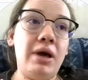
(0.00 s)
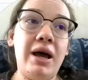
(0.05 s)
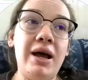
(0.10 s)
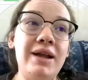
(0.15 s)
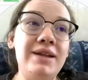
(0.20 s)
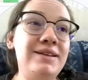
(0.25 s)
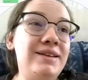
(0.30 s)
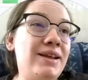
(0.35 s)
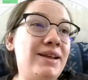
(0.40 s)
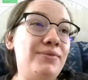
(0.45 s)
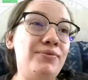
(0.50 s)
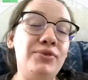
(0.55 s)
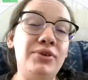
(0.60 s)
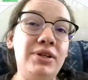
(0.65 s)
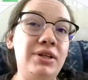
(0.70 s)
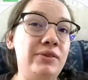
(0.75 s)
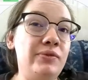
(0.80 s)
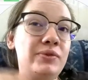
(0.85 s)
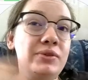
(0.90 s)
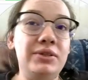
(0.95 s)
I never
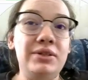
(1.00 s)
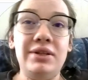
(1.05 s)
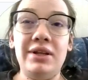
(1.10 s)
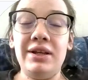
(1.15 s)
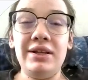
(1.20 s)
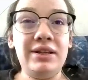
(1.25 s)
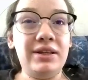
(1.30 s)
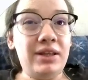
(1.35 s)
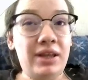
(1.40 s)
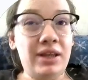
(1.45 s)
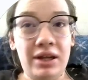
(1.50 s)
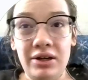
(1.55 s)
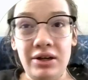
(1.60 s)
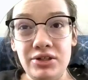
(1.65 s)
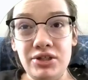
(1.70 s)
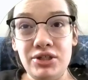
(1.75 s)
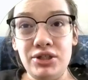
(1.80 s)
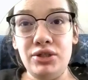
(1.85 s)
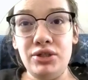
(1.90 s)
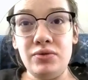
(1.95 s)
even
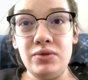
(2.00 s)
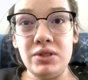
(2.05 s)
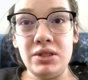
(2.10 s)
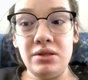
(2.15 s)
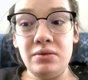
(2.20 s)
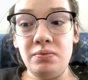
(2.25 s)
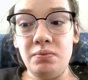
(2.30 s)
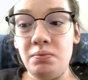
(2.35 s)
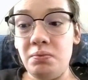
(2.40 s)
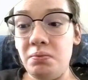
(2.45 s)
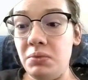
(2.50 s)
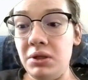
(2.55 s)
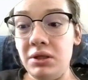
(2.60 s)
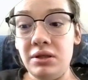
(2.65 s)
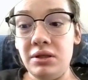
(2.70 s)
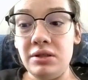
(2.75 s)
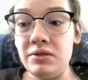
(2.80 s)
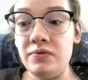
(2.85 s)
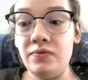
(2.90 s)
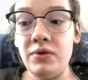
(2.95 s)
cared to use it
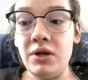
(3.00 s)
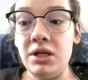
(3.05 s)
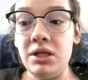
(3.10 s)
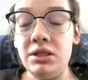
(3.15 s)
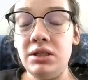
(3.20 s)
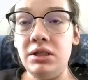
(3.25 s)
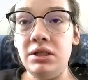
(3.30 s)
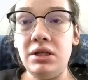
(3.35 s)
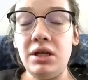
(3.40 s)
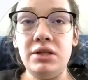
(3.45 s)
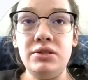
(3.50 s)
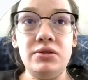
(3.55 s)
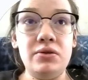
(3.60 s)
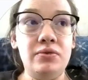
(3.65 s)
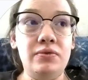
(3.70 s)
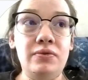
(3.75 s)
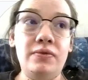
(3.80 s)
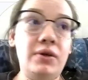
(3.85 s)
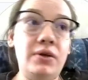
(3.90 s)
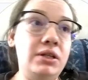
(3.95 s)
because, frankly, I
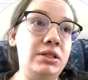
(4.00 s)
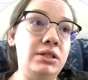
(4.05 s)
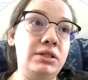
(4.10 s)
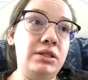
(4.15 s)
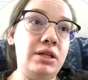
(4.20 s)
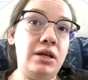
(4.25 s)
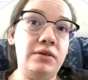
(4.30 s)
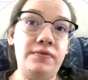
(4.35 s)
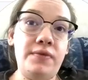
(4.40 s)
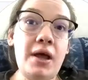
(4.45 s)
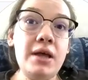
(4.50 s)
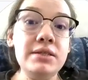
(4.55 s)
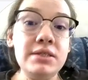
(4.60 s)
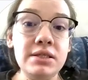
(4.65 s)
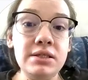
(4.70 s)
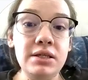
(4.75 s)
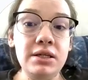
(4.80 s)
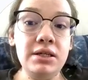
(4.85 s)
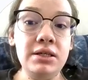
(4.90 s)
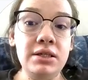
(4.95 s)
don't find it that
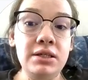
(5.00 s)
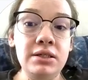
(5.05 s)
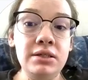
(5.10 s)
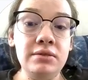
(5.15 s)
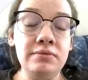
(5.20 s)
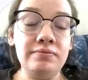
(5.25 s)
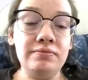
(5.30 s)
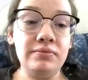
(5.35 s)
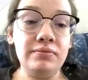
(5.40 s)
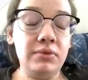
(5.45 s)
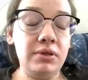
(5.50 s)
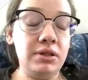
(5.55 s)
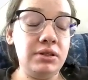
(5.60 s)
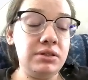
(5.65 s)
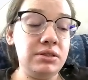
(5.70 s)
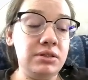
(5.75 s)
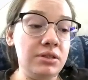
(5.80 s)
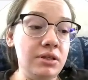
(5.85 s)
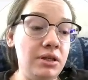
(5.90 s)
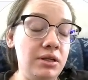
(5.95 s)
fascinating.
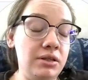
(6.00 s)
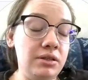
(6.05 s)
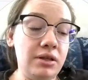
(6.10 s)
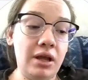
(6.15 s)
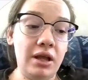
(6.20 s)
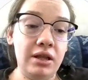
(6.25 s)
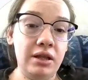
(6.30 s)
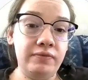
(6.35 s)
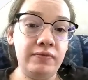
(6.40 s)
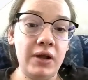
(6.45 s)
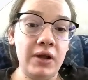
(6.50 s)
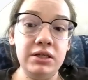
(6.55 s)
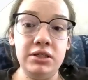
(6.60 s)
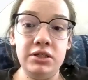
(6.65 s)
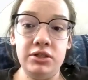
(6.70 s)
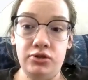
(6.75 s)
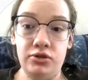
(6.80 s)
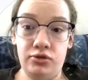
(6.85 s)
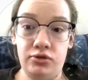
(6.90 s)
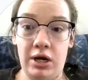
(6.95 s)
I find
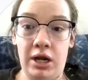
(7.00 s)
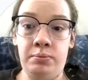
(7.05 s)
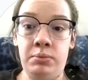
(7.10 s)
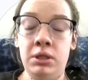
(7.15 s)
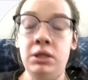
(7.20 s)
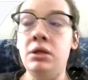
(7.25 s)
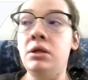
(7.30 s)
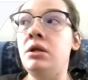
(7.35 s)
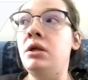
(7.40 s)
it drab.